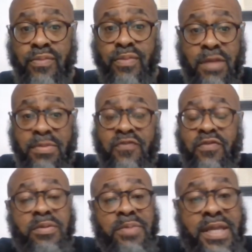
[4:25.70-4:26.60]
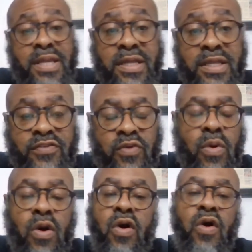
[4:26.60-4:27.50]
I mean, from the beginning. So
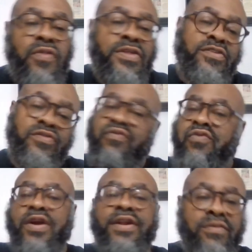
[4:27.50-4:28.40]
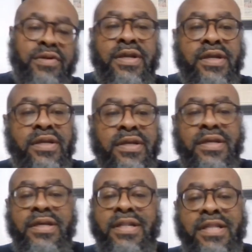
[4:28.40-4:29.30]
all this rhetoric
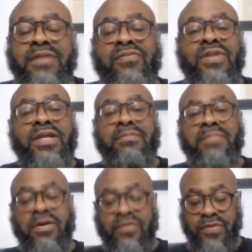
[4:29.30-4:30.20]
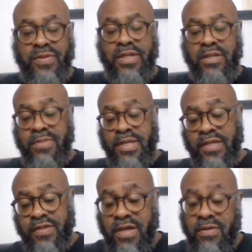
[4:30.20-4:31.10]
didn't really amount to a hill of
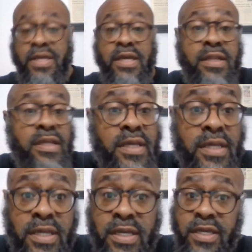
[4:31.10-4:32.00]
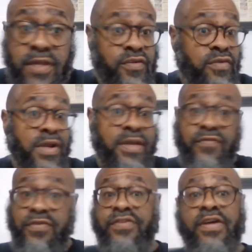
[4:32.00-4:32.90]
beans. Now, again, it's great
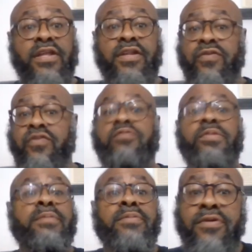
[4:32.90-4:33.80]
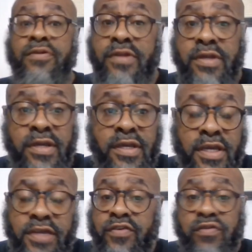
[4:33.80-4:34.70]
for selling newspapers.
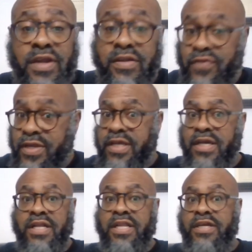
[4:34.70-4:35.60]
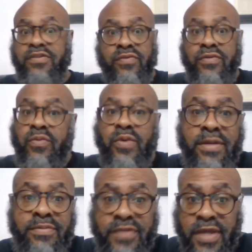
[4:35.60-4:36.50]
It's great for getting clicks on the
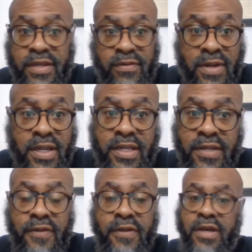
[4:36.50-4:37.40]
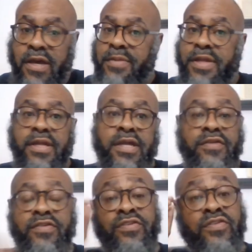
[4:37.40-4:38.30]
website, right? I mean,
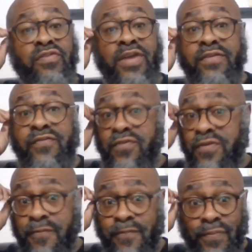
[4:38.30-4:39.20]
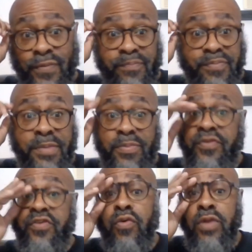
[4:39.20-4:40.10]
it's great for people
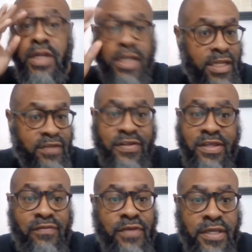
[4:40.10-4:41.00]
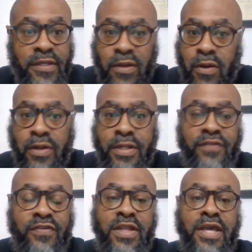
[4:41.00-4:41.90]
tuning in to TV, all
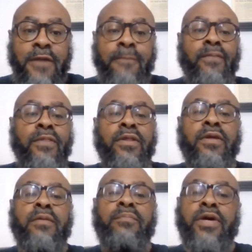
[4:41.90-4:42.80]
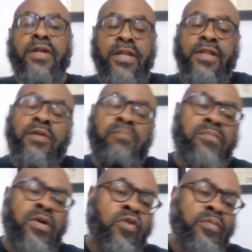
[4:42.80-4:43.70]
this and that. But the
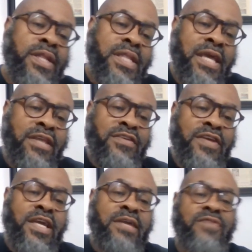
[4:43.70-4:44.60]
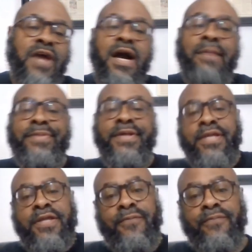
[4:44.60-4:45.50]
moment that James opted in,